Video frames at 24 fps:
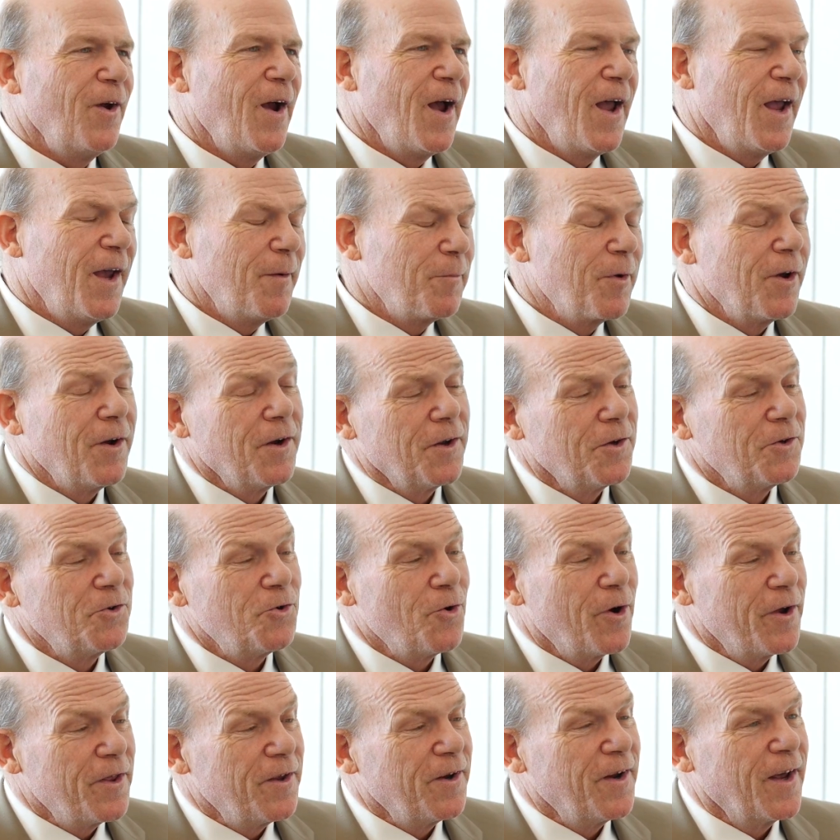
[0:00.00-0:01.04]
you. I am going to
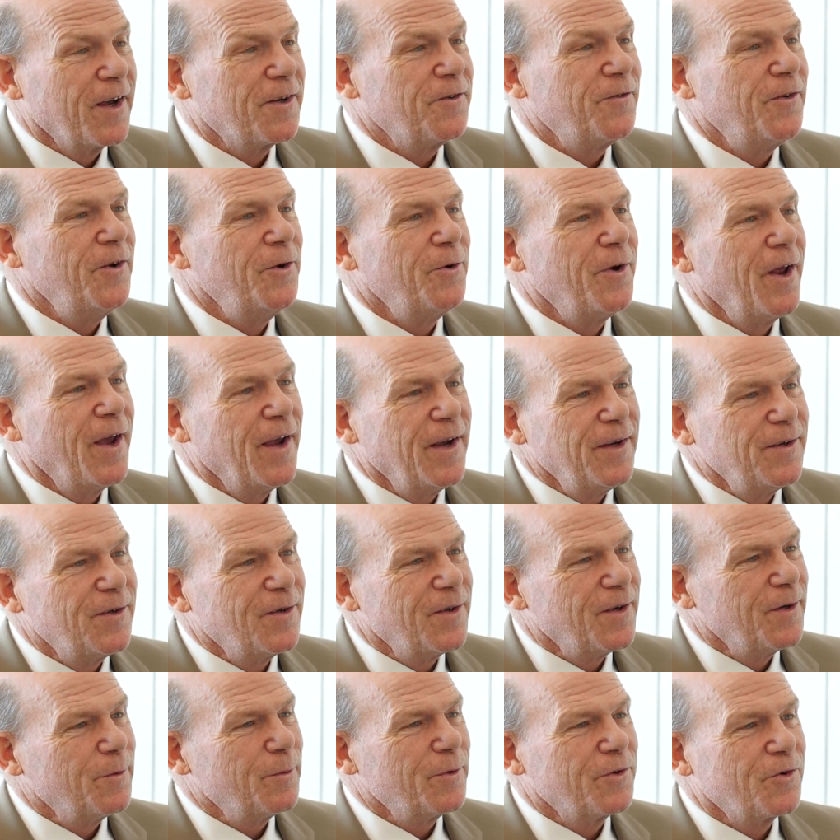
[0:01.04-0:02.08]
enjoy the next few days,
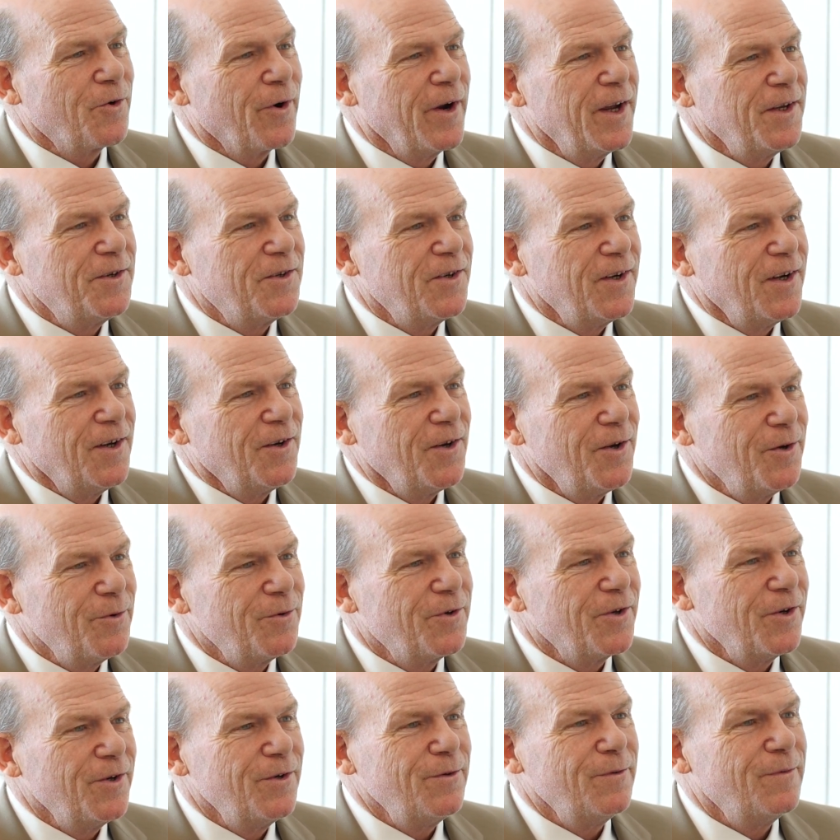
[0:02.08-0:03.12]
and it was great seeing you
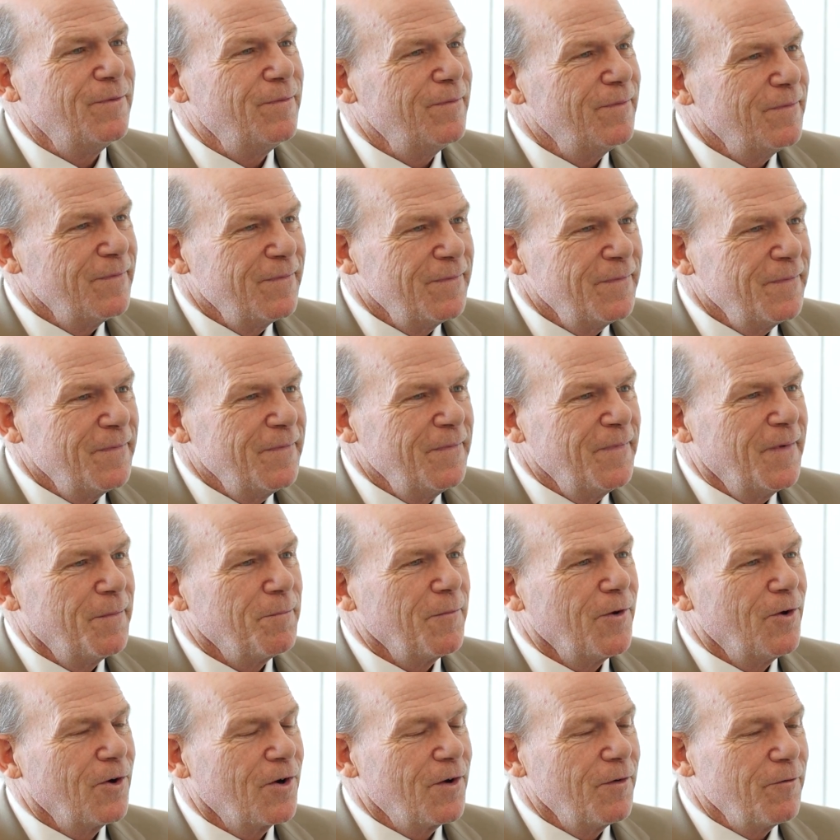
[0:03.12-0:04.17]
too.
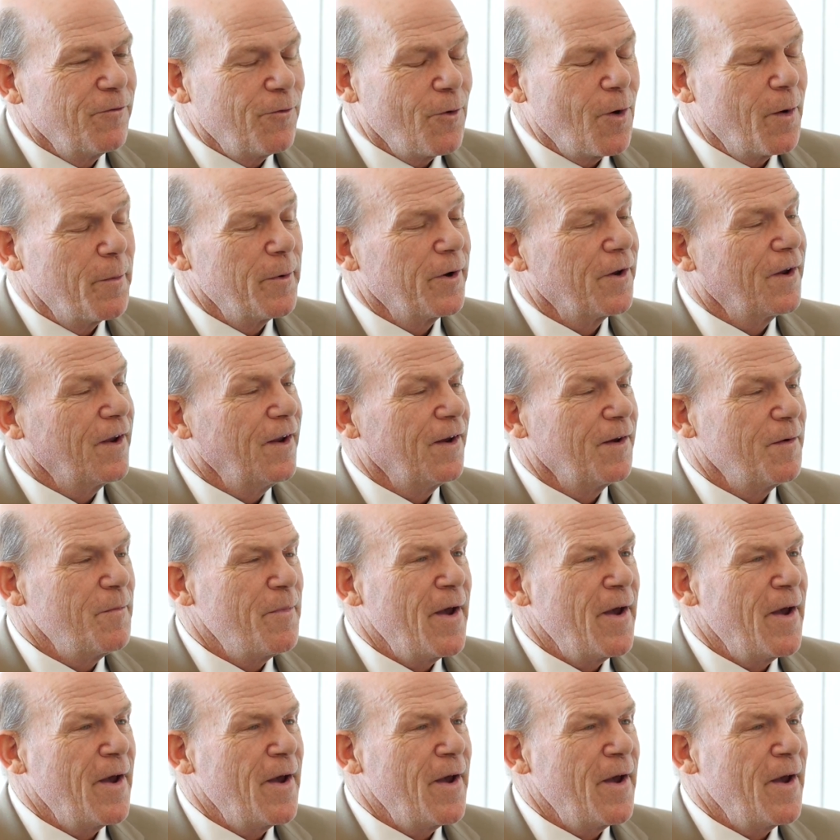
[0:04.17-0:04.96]
Looking forward to getting